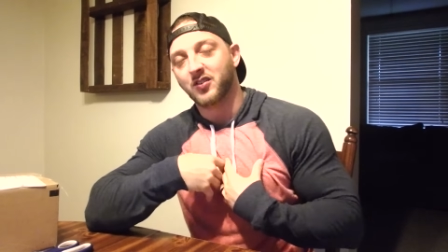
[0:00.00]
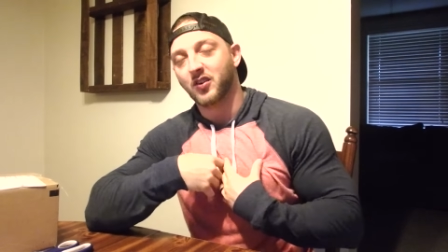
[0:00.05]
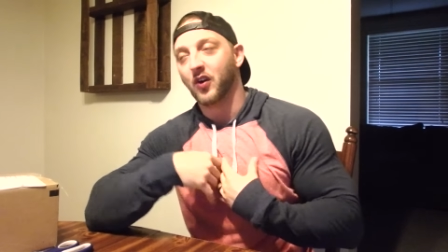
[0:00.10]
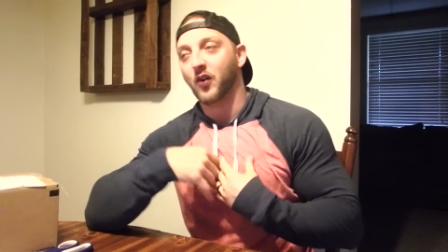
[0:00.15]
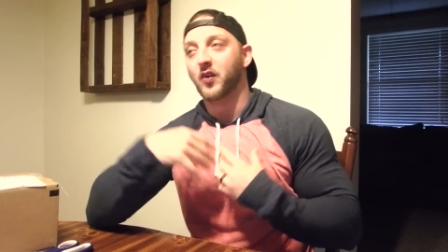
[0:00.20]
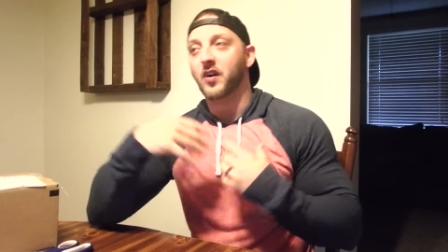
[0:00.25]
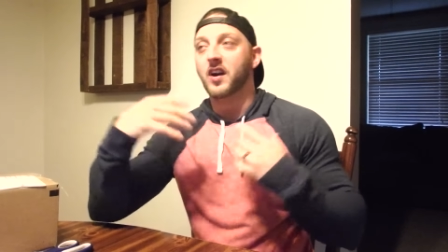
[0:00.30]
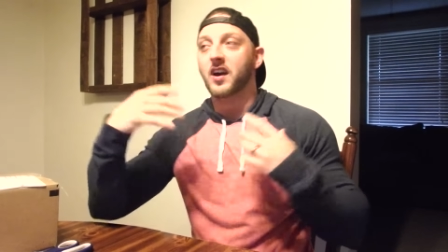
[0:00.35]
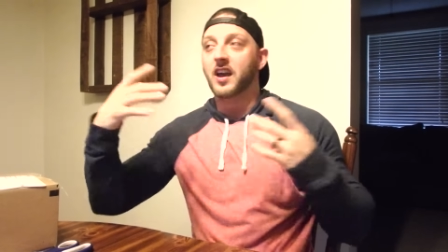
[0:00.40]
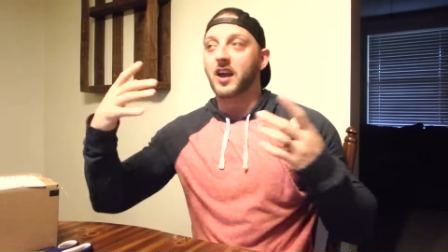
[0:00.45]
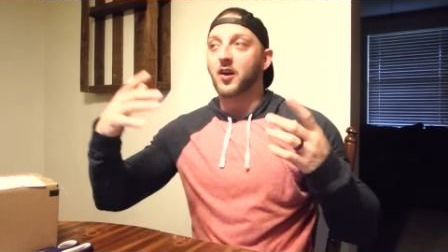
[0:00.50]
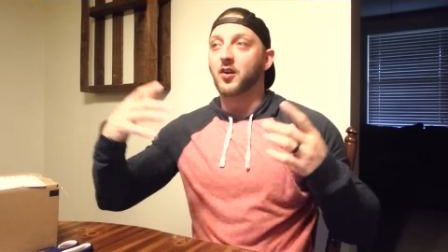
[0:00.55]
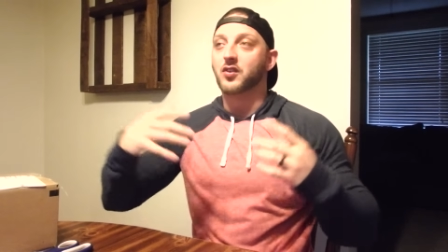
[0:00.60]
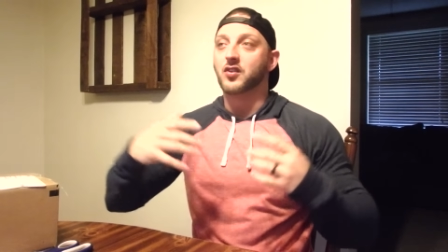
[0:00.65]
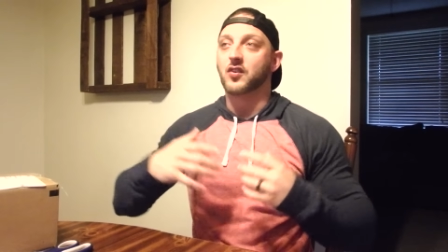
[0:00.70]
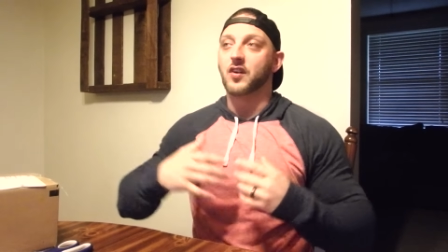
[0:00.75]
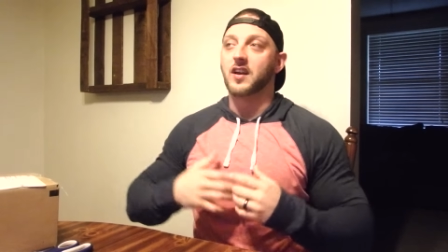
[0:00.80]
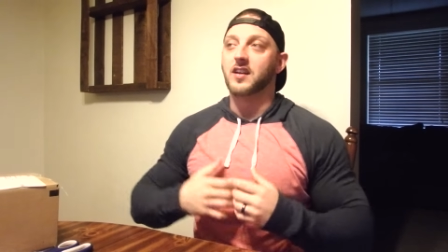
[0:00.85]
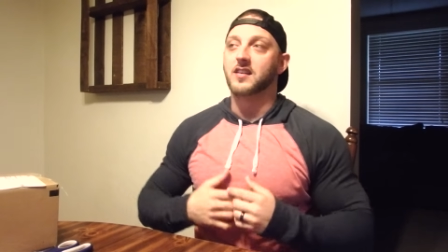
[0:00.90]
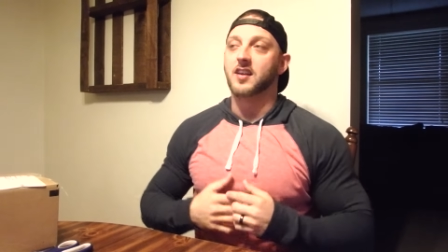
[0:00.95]
So it
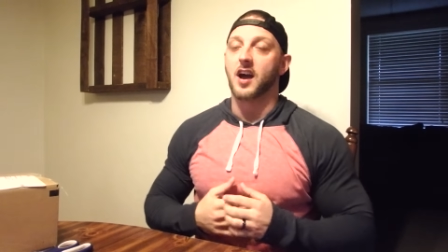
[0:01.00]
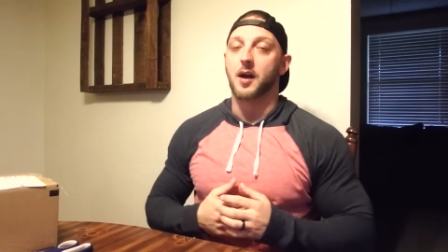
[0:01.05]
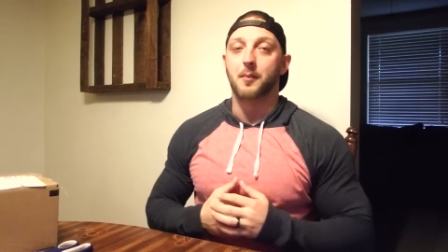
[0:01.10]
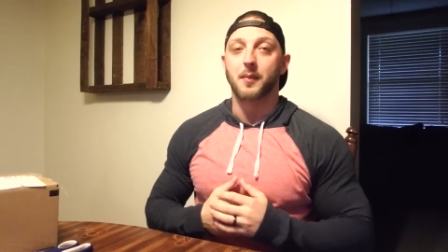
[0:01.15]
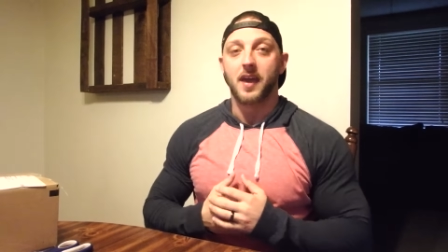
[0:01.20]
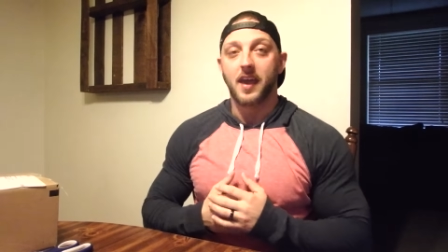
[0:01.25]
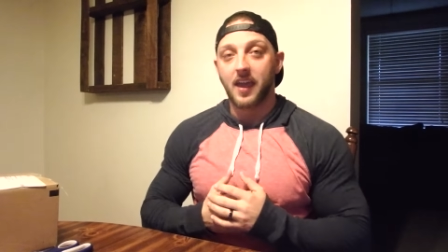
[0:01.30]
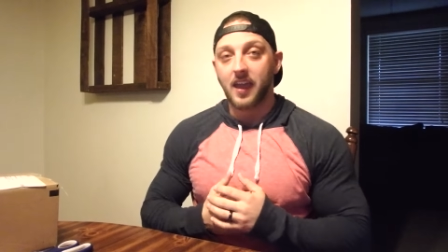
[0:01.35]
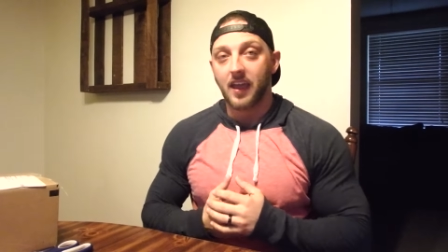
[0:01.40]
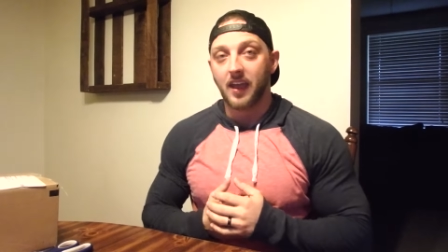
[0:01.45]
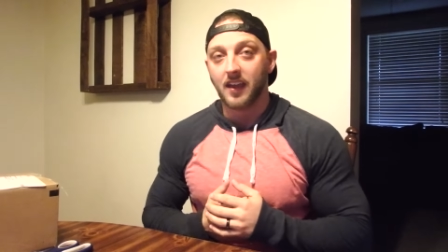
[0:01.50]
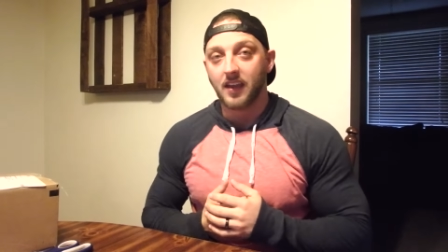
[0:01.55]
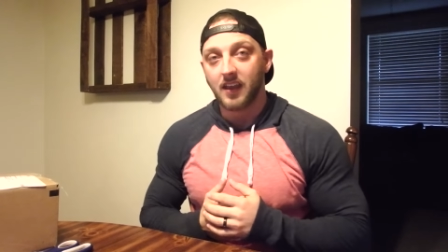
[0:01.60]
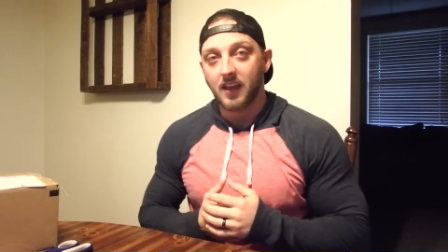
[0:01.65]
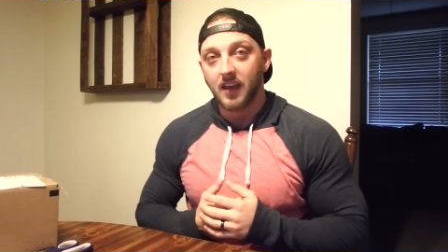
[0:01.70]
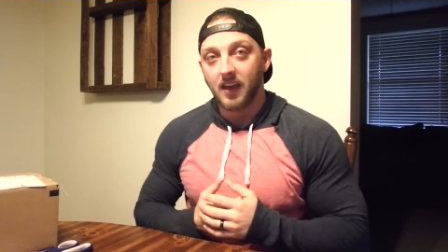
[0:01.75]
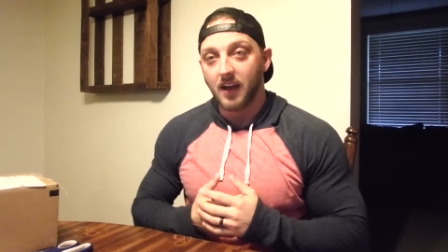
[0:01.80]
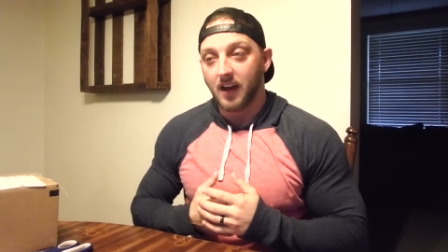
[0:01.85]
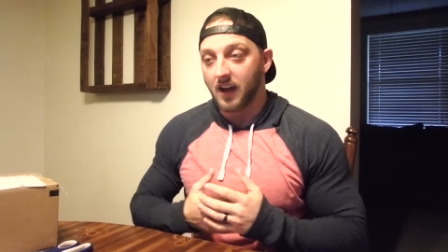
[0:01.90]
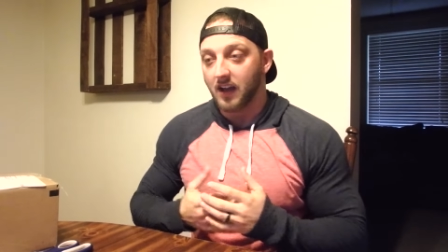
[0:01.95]
was a great time, and
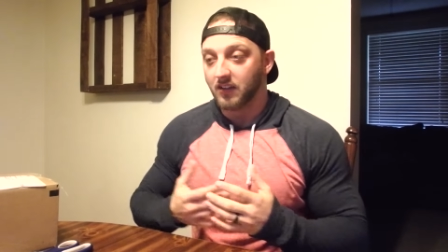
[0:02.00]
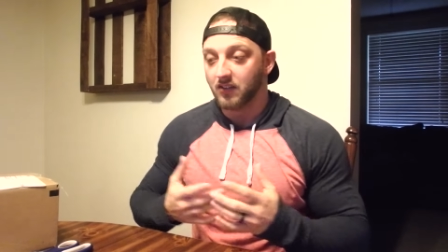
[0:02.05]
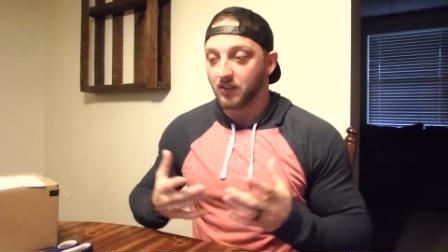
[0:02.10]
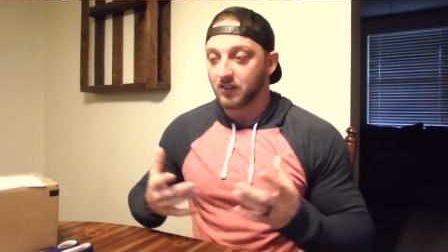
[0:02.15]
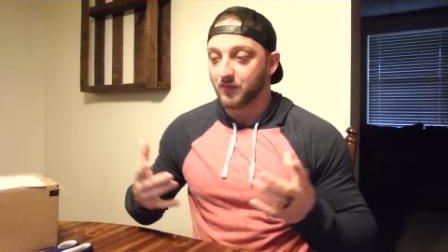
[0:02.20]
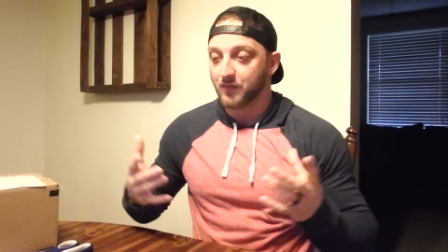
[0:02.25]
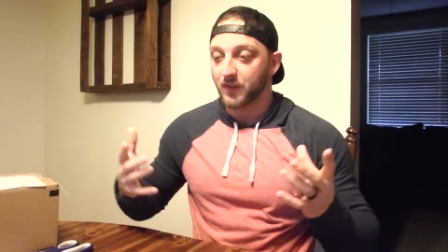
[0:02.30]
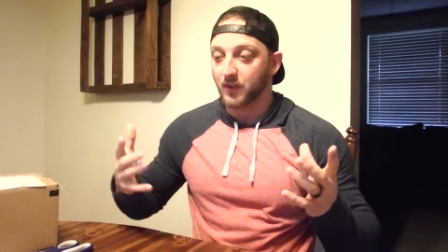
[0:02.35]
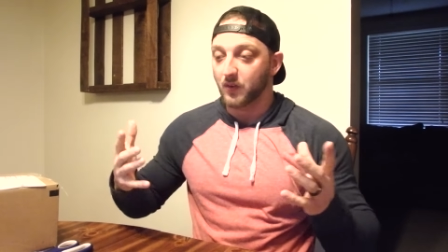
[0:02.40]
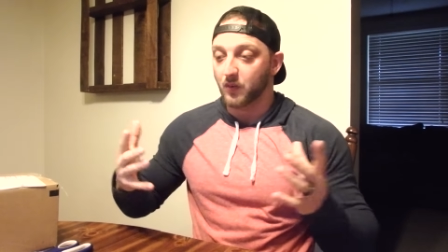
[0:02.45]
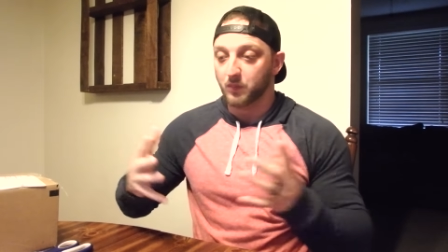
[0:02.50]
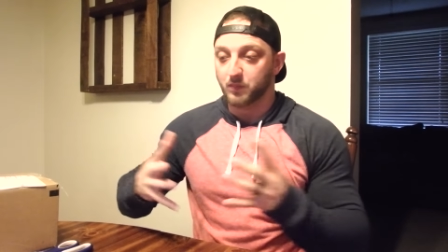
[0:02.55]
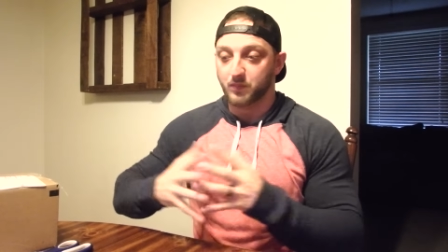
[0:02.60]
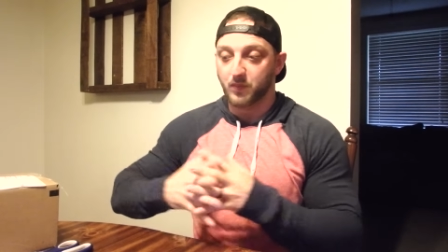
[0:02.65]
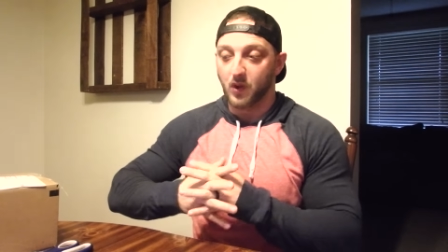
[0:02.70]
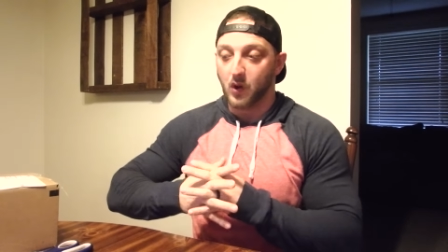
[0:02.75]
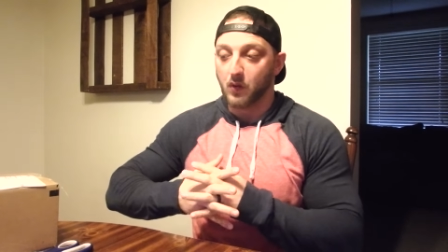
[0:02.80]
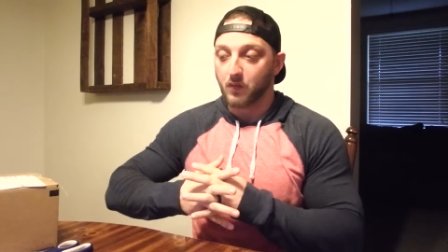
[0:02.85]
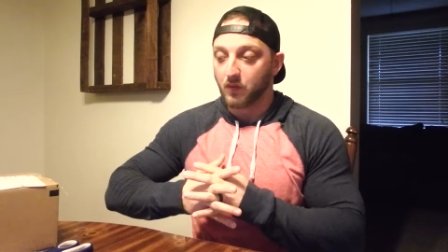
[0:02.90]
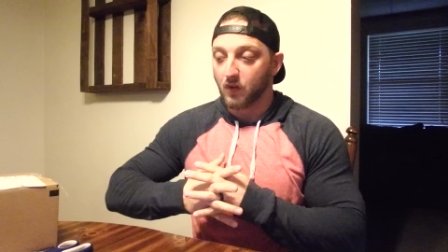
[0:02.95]
I just feel
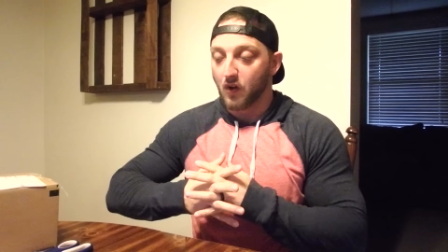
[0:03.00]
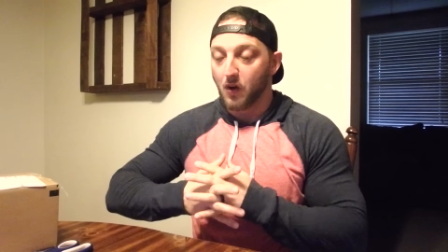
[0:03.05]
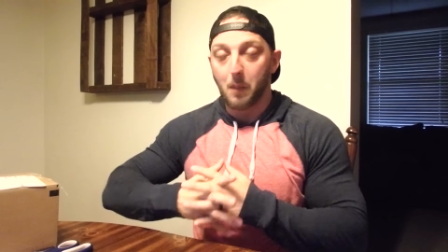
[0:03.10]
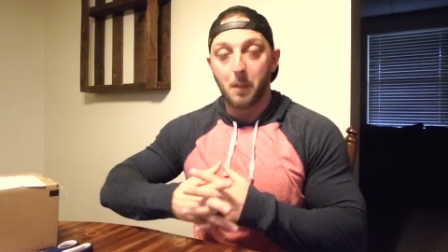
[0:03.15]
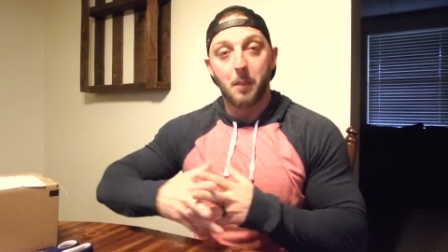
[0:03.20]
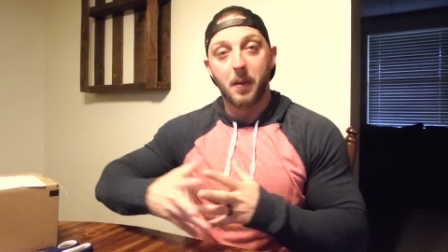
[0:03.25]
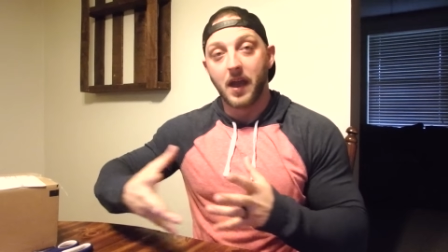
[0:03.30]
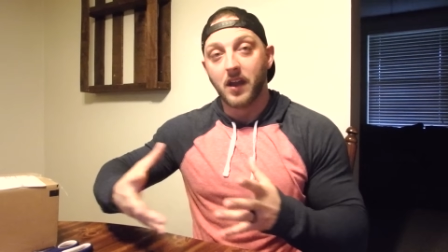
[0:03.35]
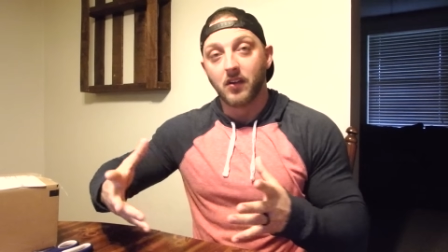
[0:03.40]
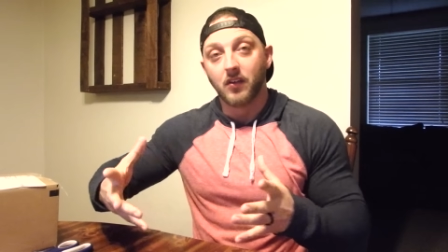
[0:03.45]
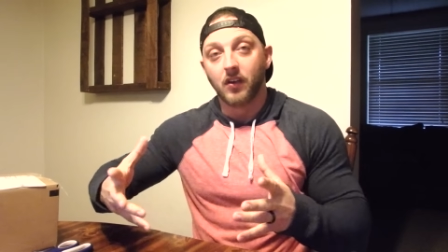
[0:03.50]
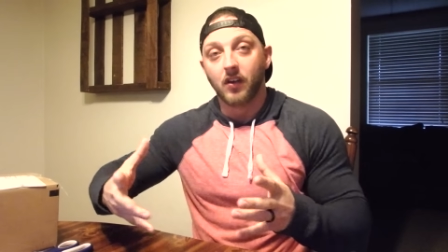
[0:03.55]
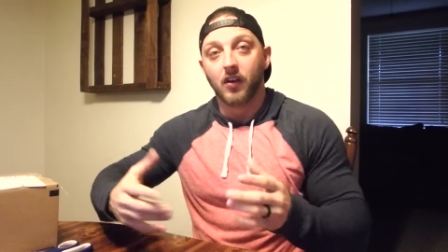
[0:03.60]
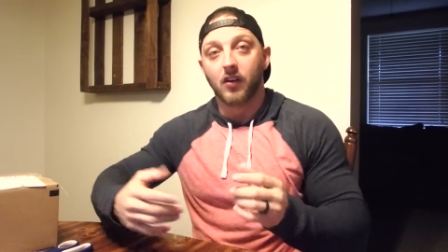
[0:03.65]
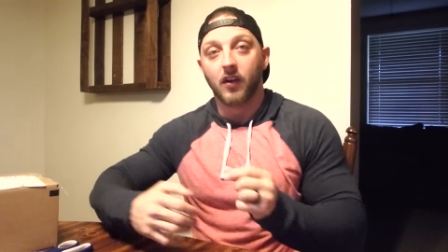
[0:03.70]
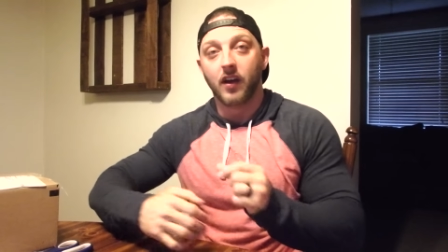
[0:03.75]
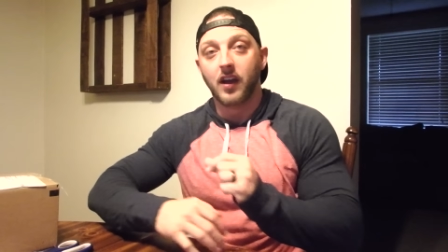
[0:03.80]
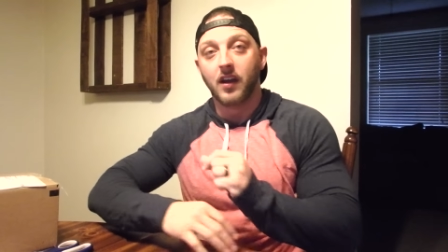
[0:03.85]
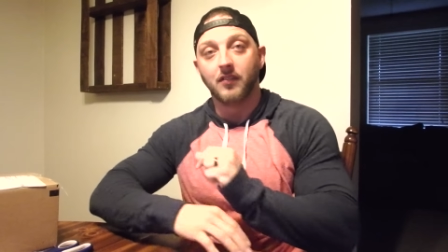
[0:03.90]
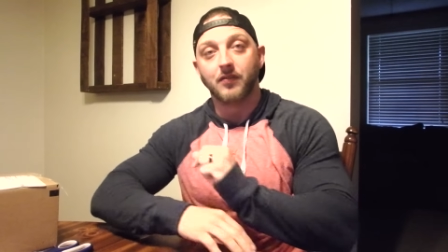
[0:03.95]
overall better and
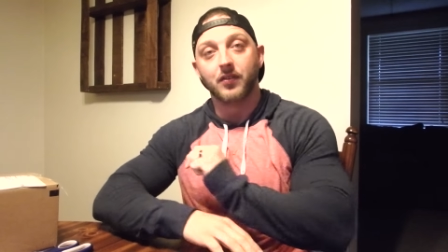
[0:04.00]
great.